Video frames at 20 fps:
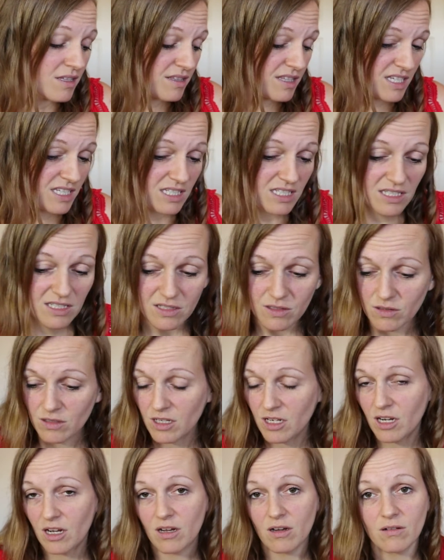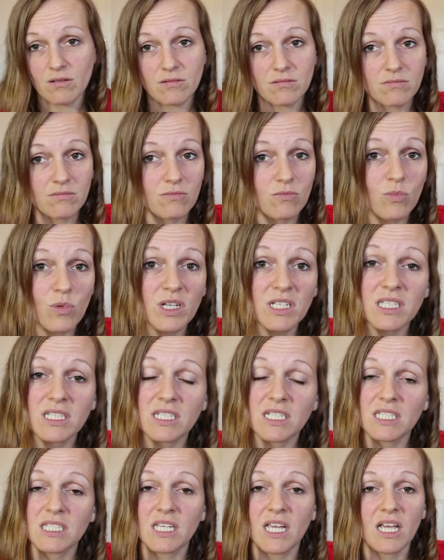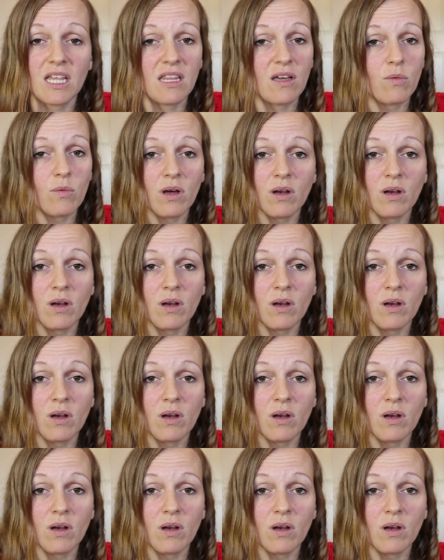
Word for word: this you know wasn't to say that